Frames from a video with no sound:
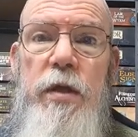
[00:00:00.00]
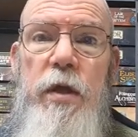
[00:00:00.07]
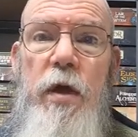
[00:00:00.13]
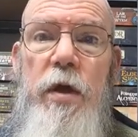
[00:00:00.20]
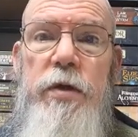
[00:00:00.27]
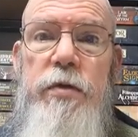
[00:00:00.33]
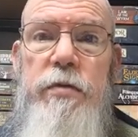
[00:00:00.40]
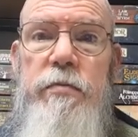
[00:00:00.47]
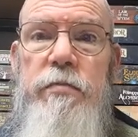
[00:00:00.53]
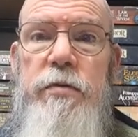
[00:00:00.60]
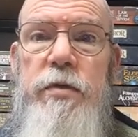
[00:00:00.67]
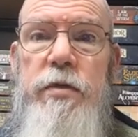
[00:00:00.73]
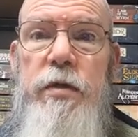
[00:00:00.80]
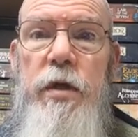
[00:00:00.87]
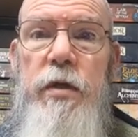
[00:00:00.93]
items.
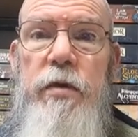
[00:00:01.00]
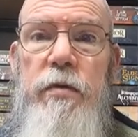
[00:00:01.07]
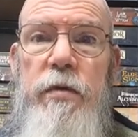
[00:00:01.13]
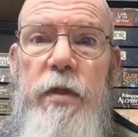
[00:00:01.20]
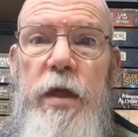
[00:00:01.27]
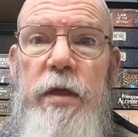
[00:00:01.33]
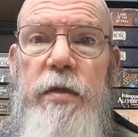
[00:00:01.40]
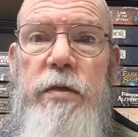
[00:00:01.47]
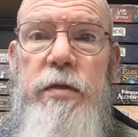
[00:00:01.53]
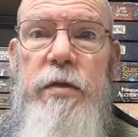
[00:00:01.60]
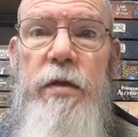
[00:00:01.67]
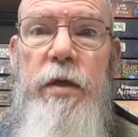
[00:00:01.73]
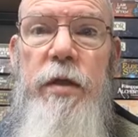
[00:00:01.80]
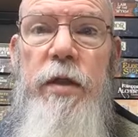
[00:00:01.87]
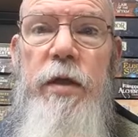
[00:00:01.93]
So that,
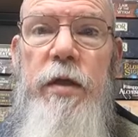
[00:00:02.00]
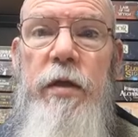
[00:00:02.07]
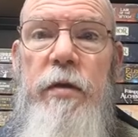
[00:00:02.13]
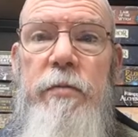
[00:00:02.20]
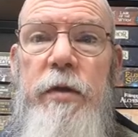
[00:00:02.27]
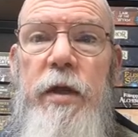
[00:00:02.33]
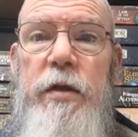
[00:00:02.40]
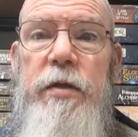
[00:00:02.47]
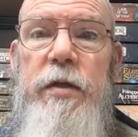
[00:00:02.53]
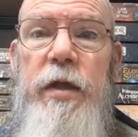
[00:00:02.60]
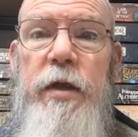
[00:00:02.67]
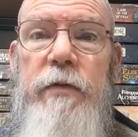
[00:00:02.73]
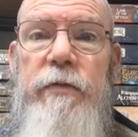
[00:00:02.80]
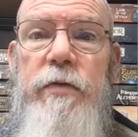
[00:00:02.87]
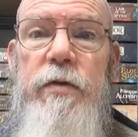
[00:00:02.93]
I think, I'm going to
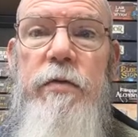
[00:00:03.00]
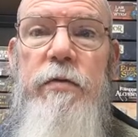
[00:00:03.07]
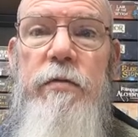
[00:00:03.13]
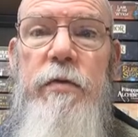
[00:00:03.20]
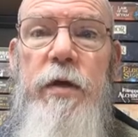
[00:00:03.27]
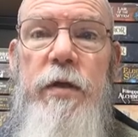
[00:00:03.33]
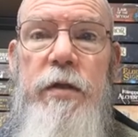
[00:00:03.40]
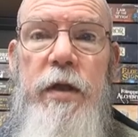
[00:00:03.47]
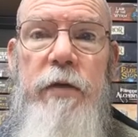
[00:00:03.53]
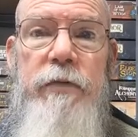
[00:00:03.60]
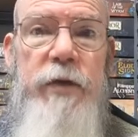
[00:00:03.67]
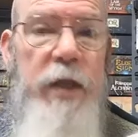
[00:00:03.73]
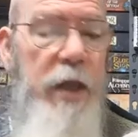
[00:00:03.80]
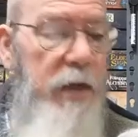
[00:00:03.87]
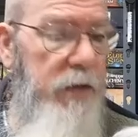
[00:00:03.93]
have to
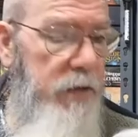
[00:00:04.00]
get.